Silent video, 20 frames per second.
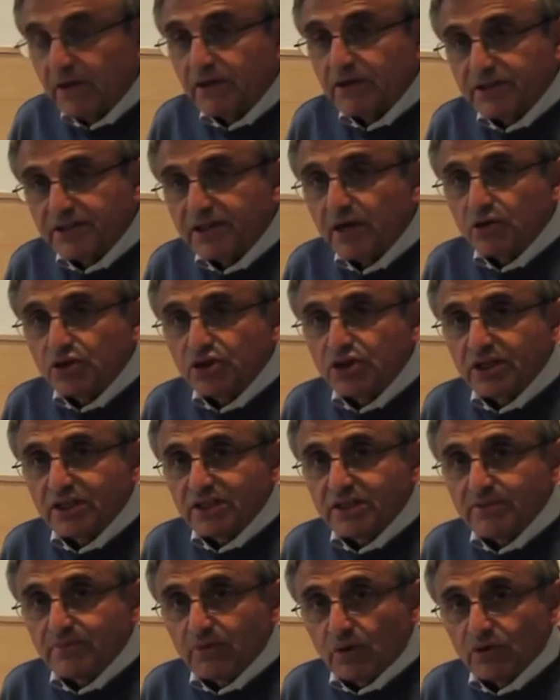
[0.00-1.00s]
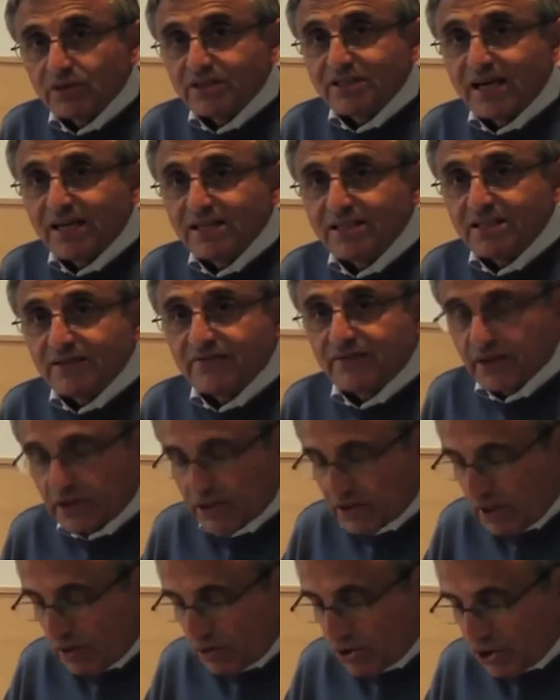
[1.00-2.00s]
socialism or
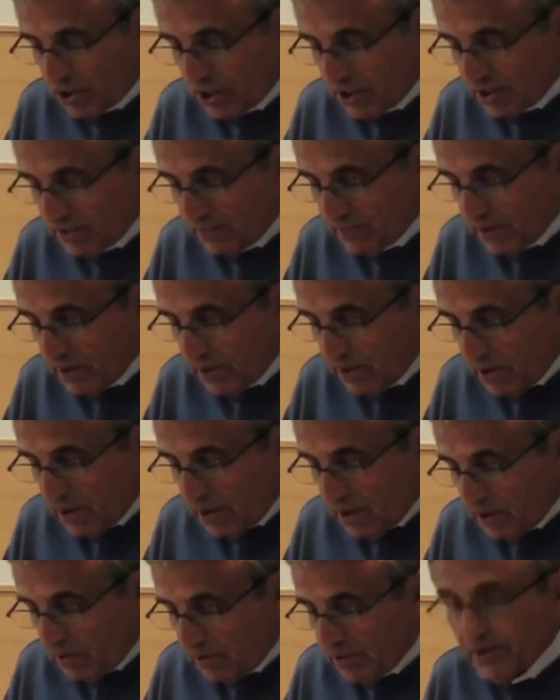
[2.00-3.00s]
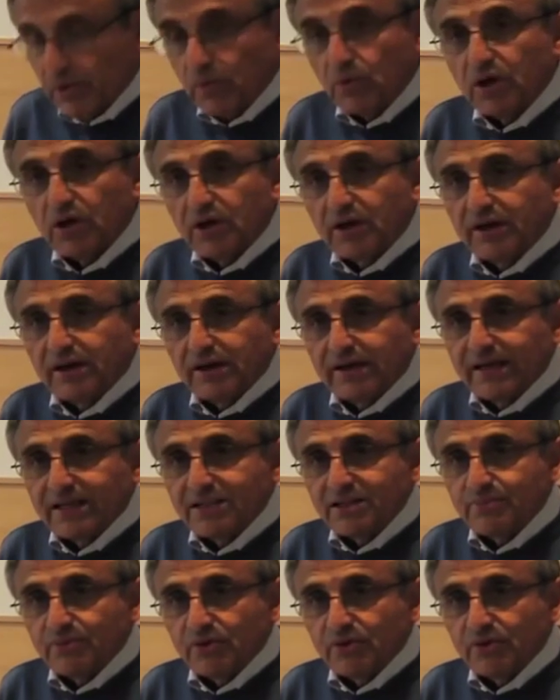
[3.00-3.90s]
scientific socialism with the working class